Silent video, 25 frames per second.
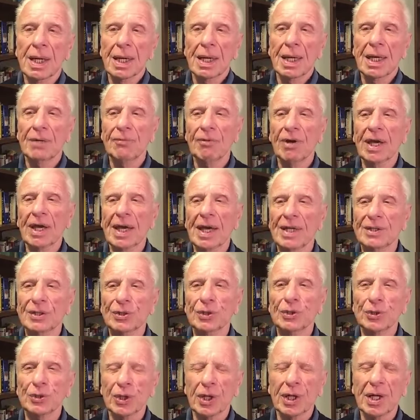Henry
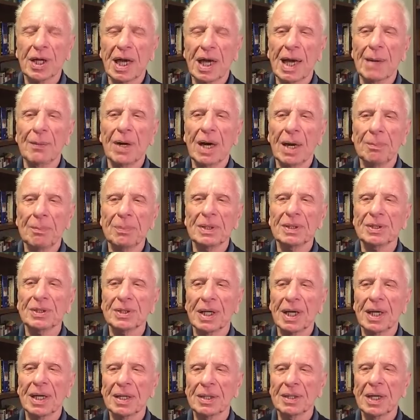Kissinger came up and
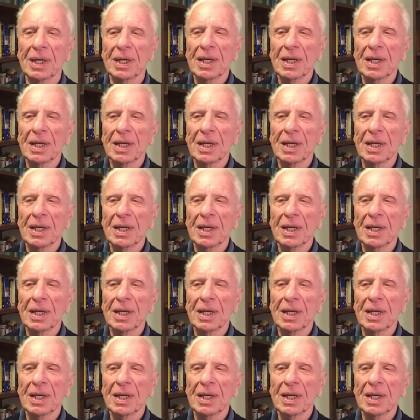said